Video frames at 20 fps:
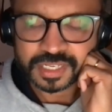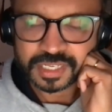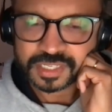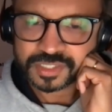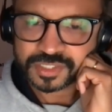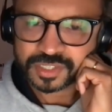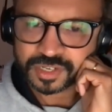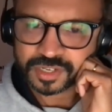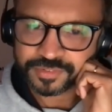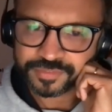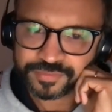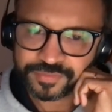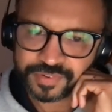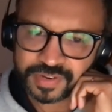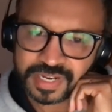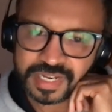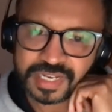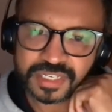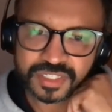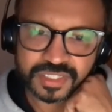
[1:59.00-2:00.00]
So
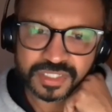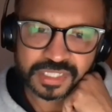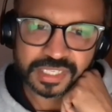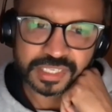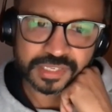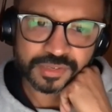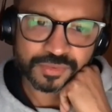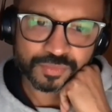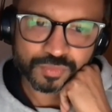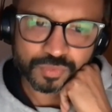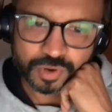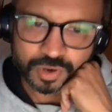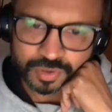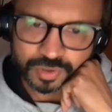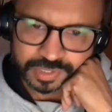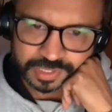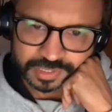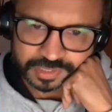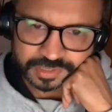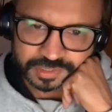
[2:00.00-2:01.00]
firstly,
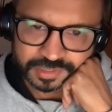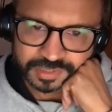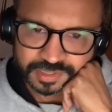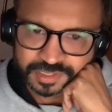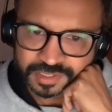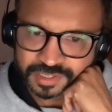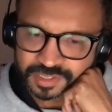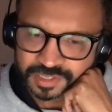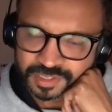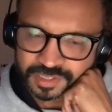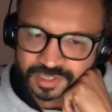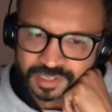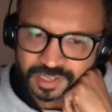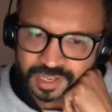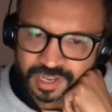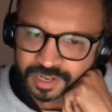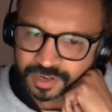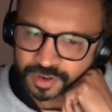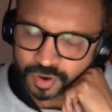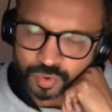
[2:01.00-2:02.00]
Roland,
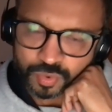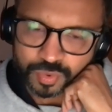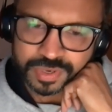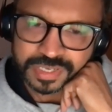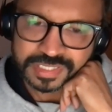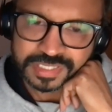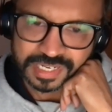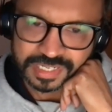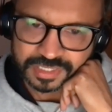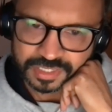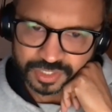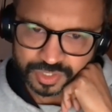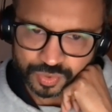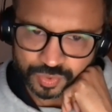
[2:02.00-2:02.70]
and I always ask this